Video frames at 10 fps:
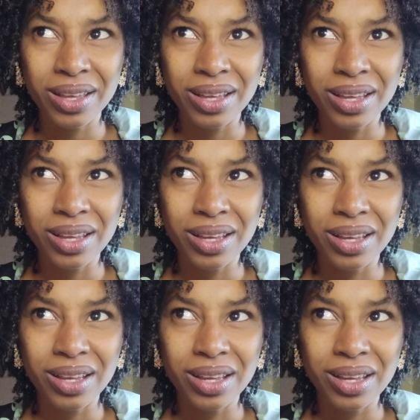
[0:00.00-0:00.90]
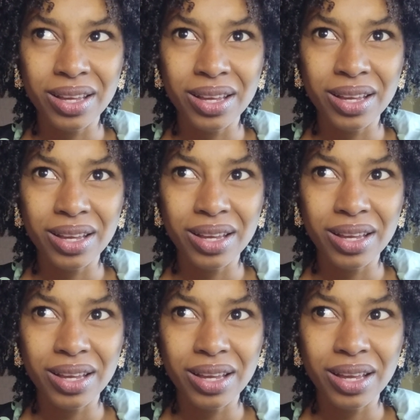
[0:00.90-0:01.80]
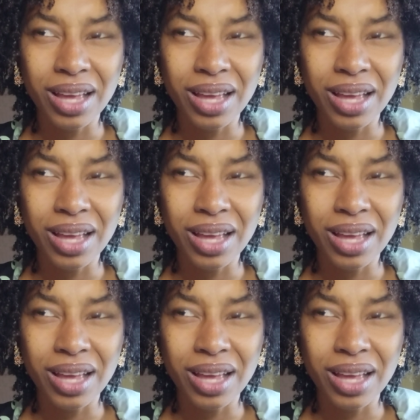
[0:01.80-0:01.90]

[no speech]